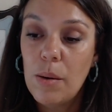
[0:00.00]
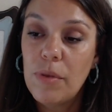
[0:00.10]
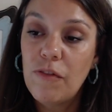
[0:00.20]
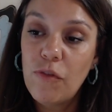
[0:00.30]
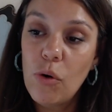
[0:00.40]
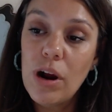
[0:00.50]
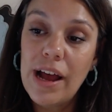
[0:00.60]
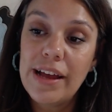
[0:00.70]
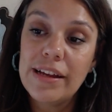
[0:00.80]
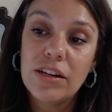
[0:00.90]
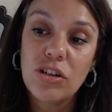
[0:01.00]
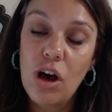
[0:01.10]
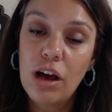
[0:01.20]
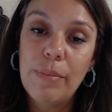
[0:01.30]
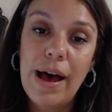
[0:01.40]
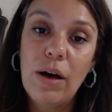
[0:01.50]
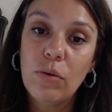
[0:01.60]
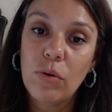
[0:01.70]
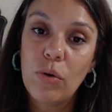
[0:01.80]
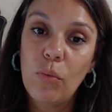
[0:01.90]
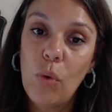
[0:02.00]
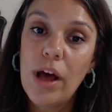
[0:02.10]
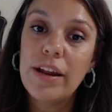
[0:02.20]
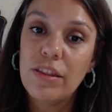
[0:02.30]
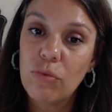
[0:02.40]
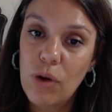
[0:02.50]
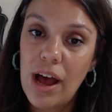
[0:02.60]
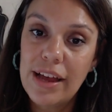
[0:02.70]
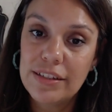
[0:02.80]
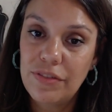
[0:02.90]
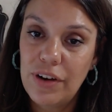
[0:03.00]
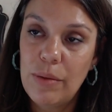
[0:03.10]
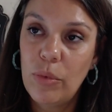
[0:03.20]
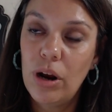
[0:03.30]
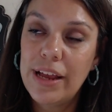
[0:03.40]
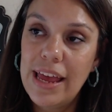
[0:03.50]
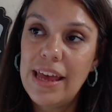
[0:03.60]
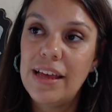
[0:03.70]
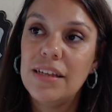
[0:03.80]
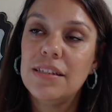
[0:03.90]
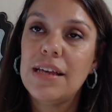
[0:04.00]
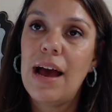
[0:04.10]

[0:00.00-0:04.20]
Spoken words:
Before I talk about what the R.I.S E framework is,